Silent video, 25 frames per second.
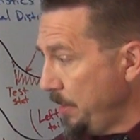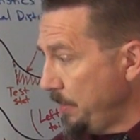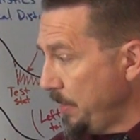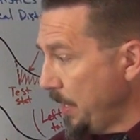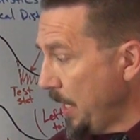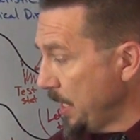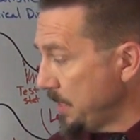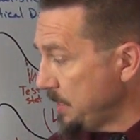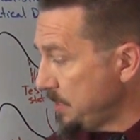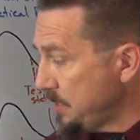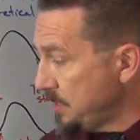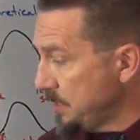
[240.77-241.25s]

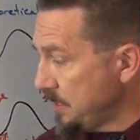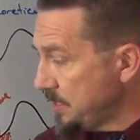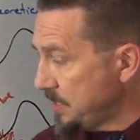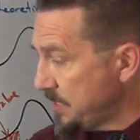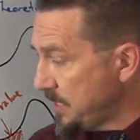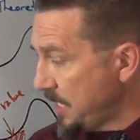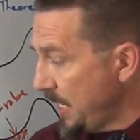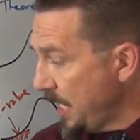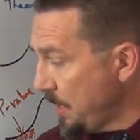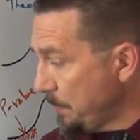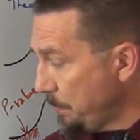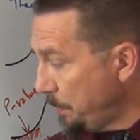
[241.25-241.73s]
That's the
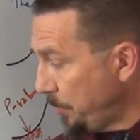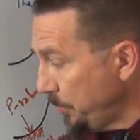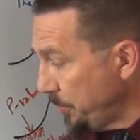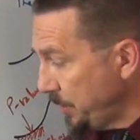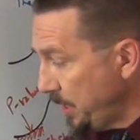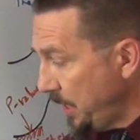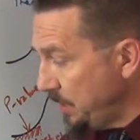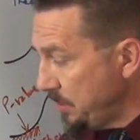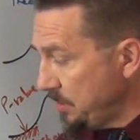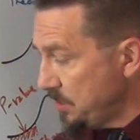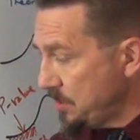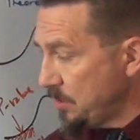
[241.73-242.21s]
sample
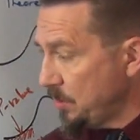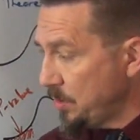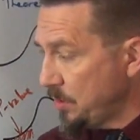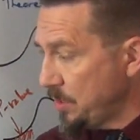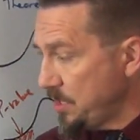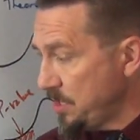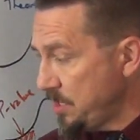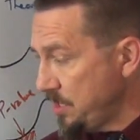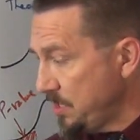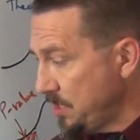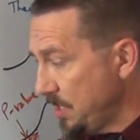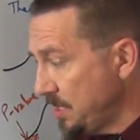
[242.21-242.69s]
data. So
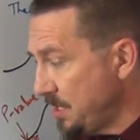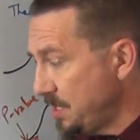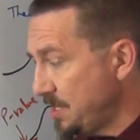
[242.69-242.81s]
this is a